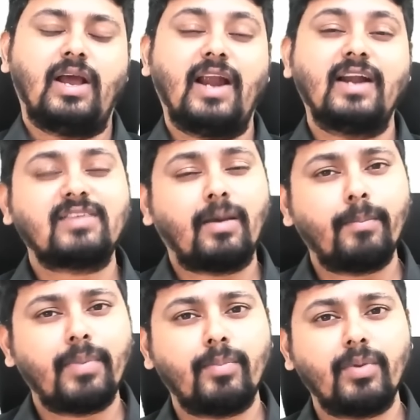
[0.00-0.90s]
And some
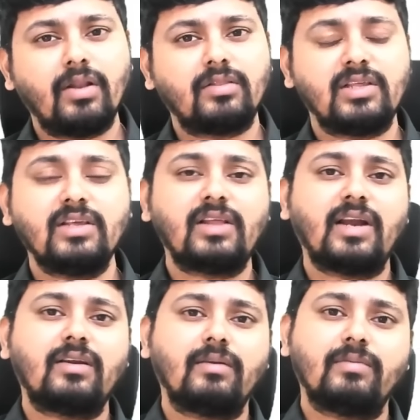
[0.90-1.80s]
people think
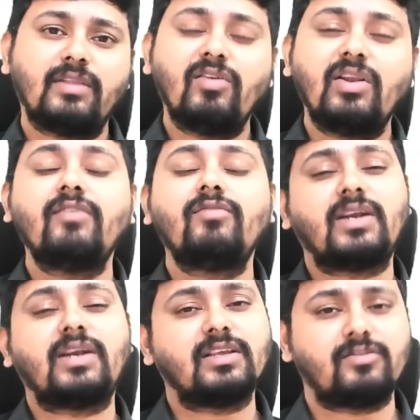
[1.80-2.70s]
that they will give the
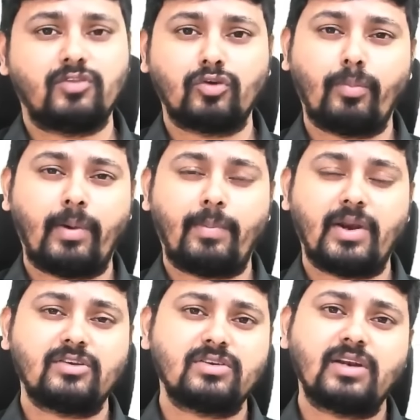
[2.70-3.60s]
test without
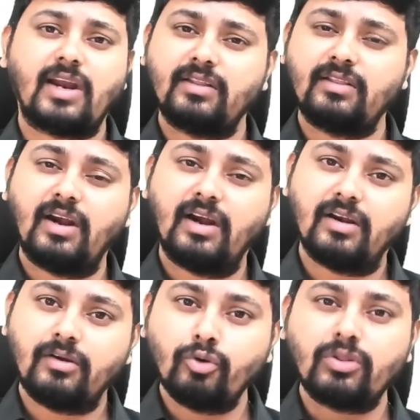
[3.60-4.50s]
preparation and they'll
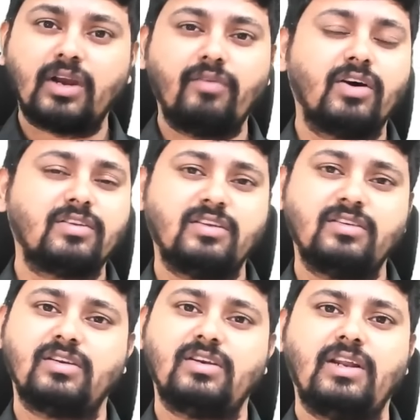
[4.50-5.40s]
do the reverse
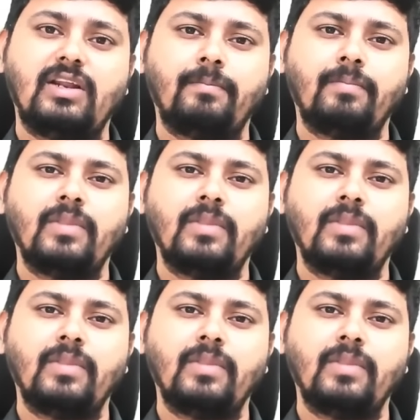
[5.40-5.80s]
engineering.